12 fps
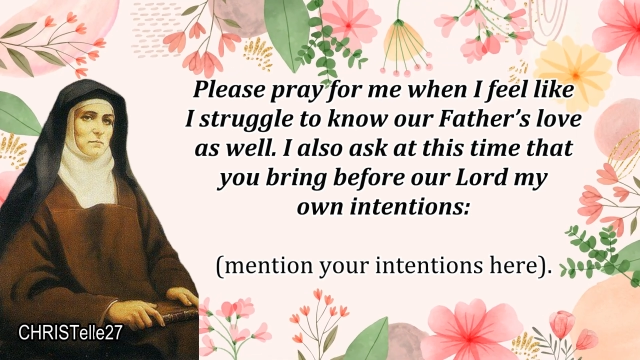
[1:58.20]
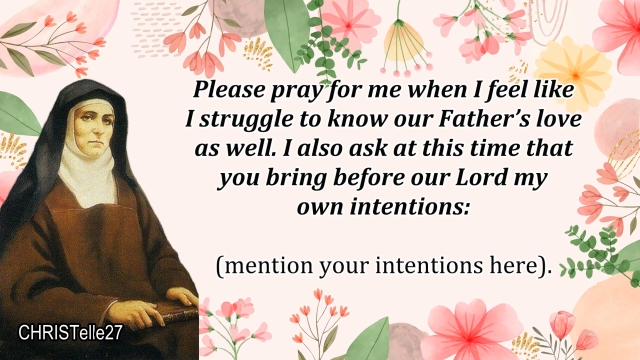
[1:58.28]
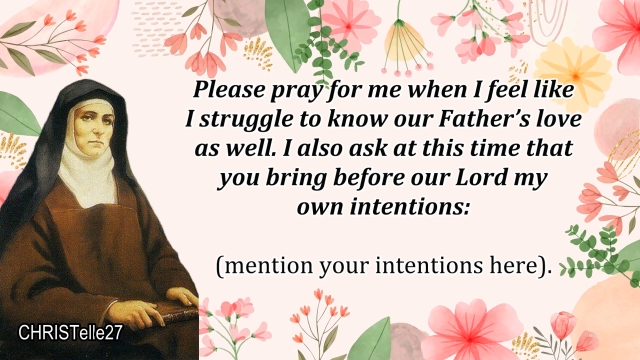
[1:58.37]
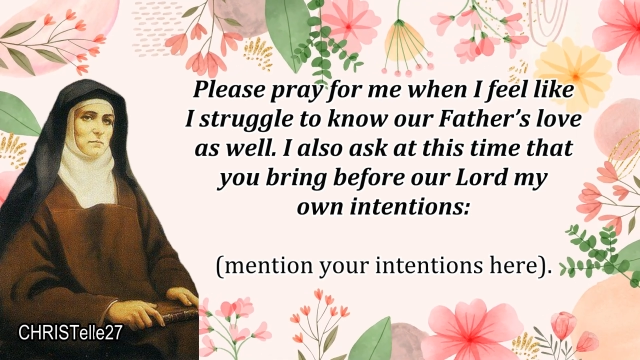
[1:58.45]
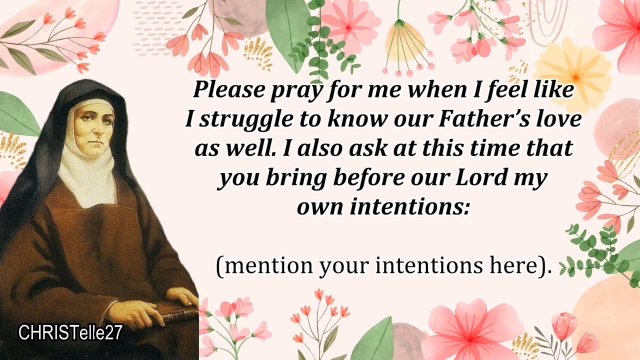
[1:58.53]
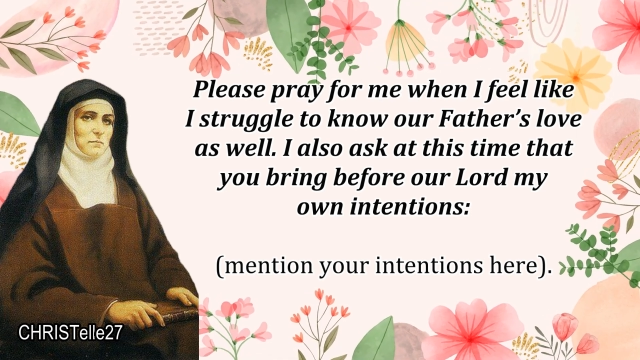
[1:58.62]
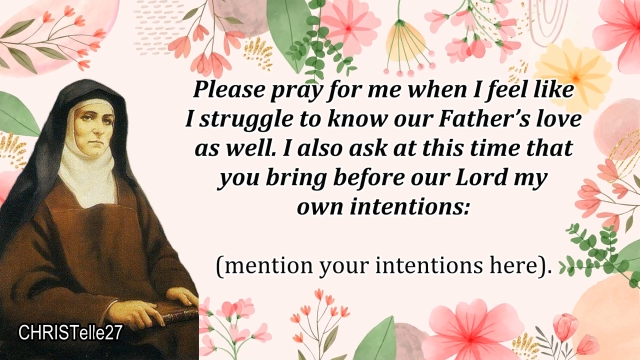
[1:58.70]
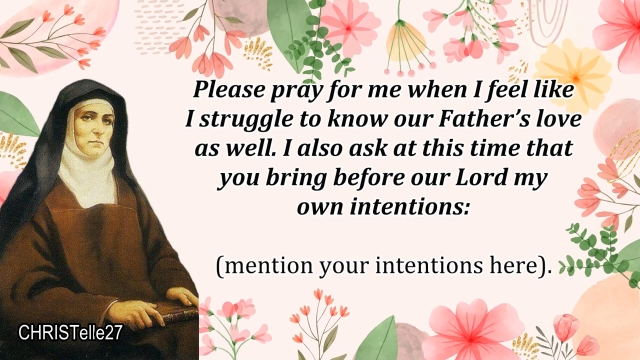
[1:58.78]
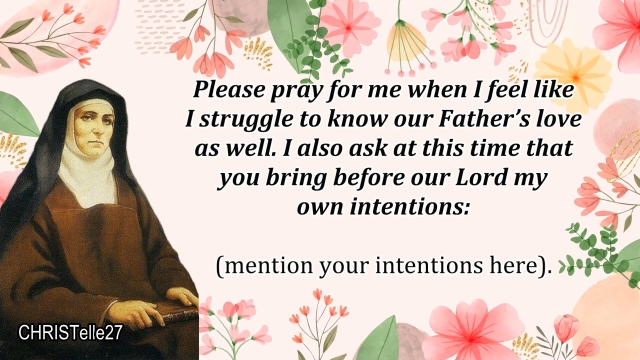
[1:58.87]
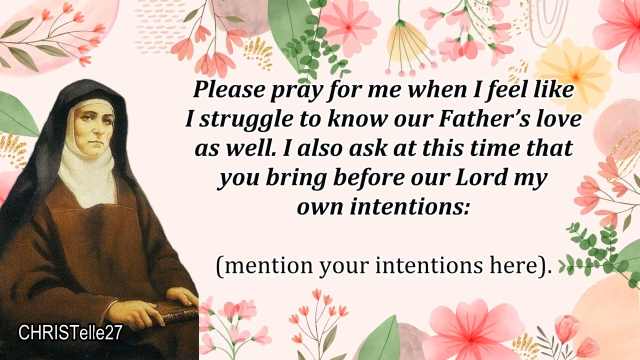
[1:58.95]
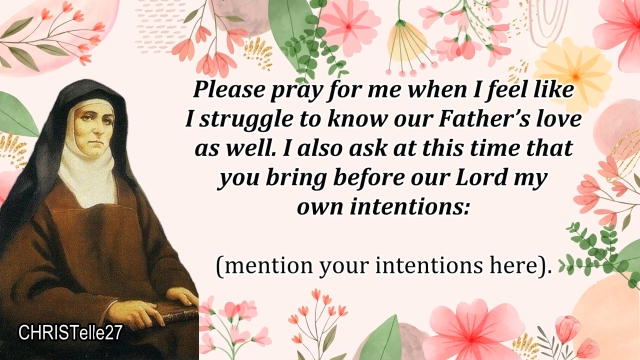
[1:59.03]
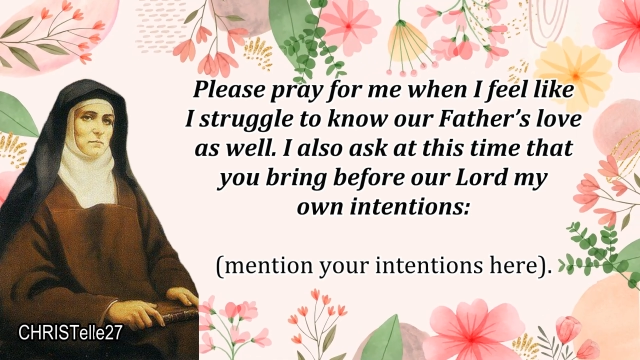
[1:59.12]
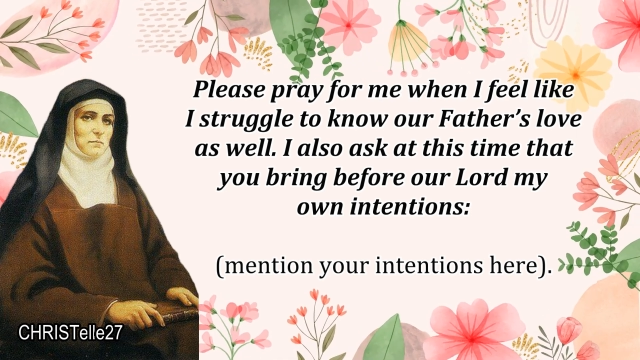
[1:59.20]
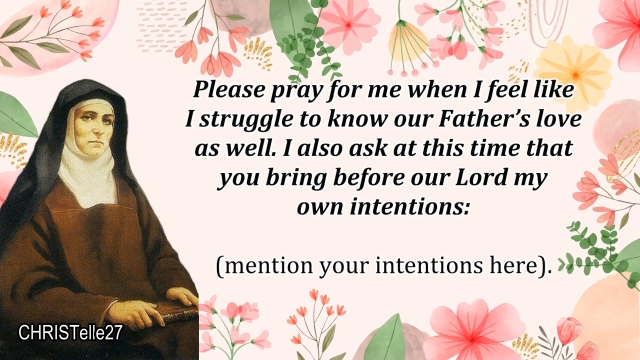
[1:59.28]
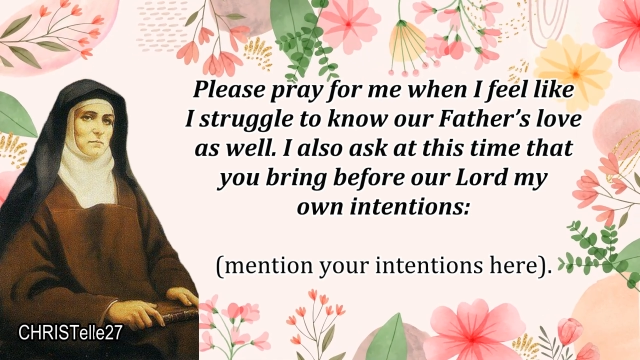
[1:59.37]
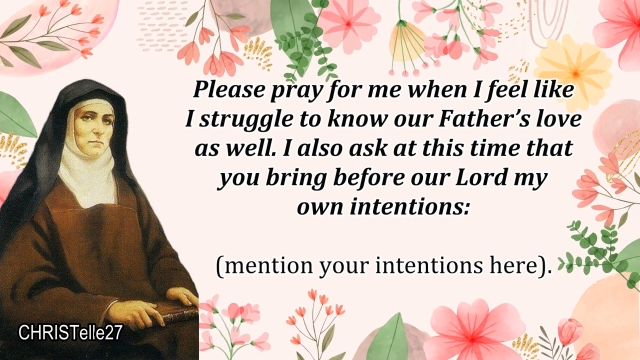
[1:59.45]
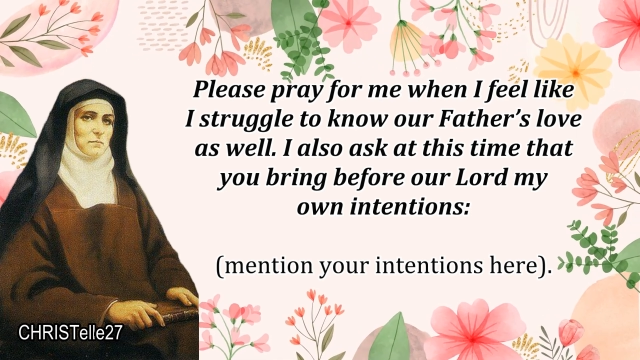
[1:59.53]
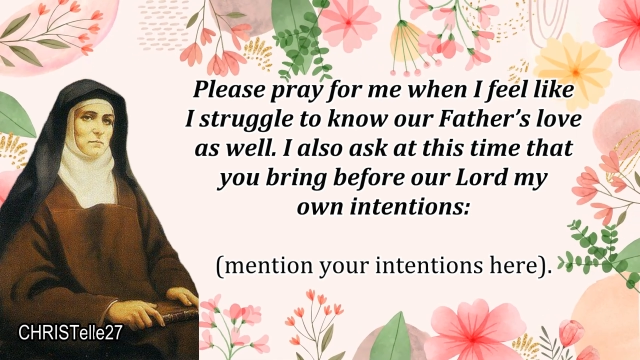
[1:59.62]

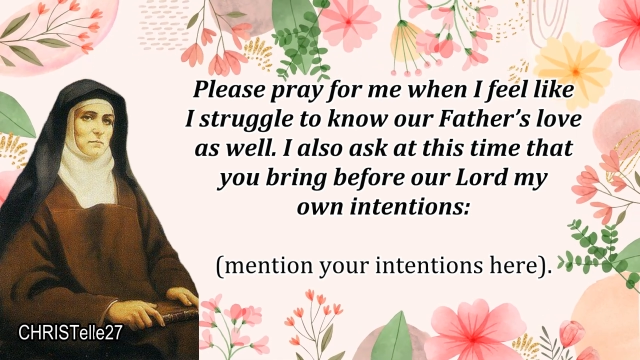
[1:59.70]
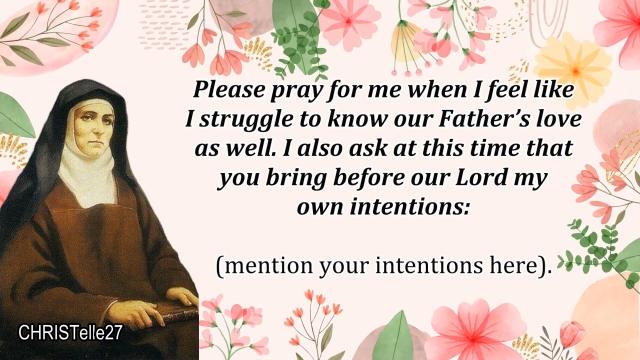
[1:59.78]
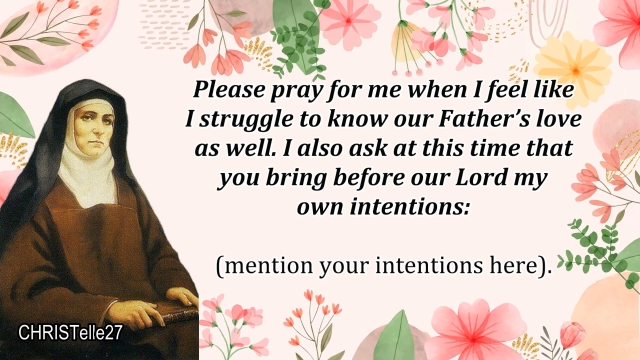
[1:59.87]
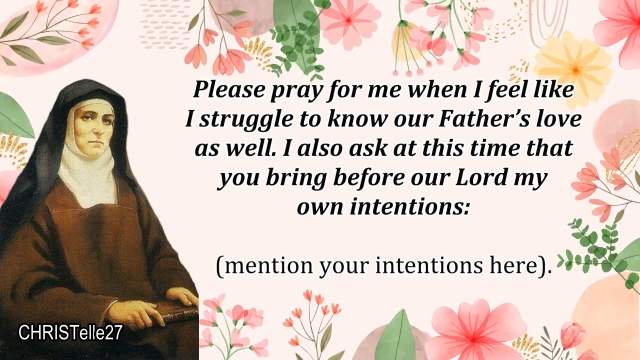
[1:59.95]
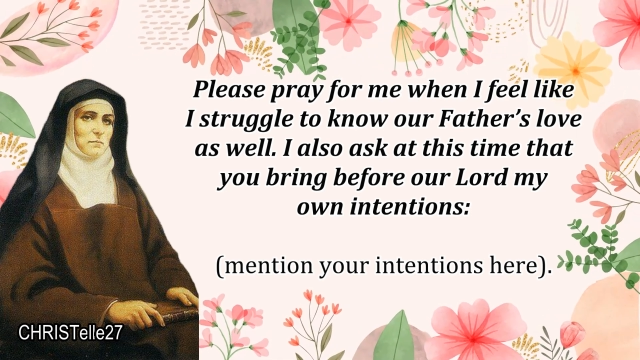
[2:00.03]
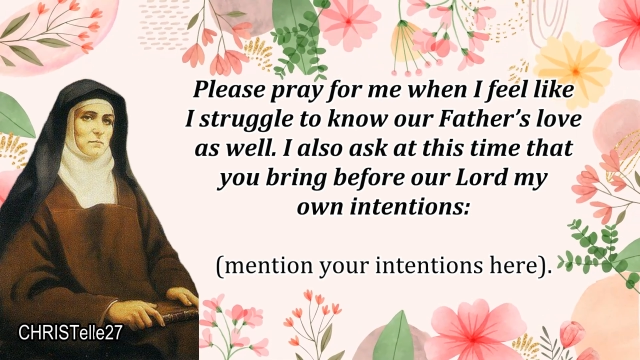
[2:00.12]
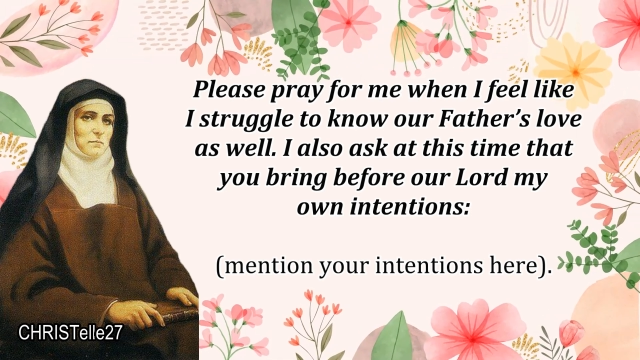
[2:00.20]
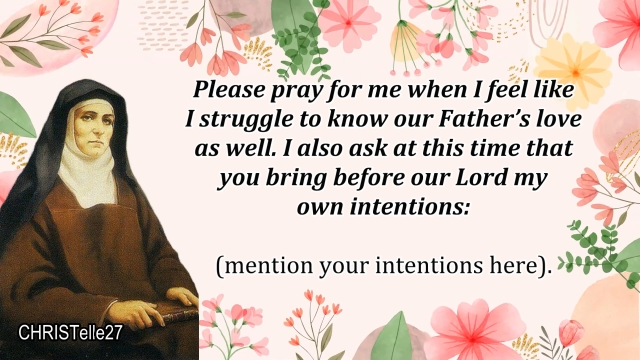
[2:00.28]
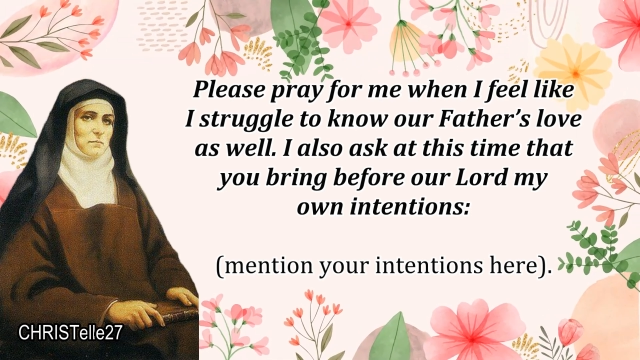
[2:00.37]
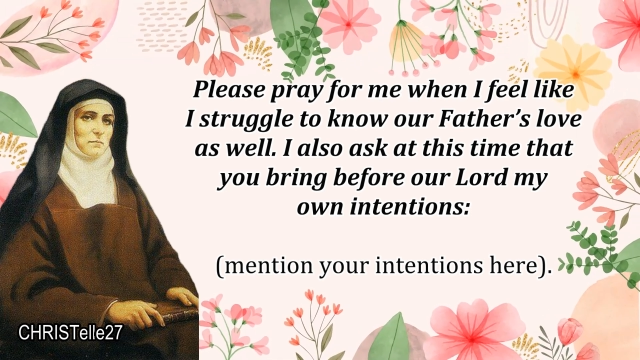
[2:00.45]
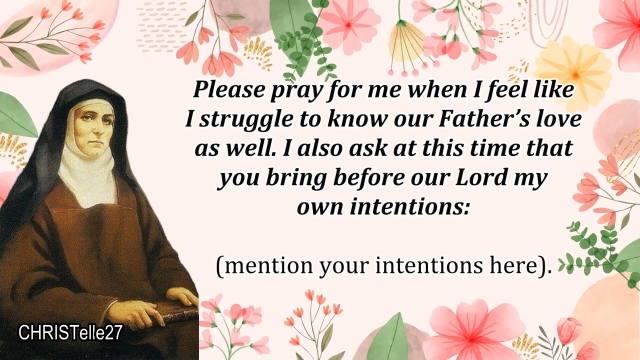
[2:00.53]
No one is speaking in this clip.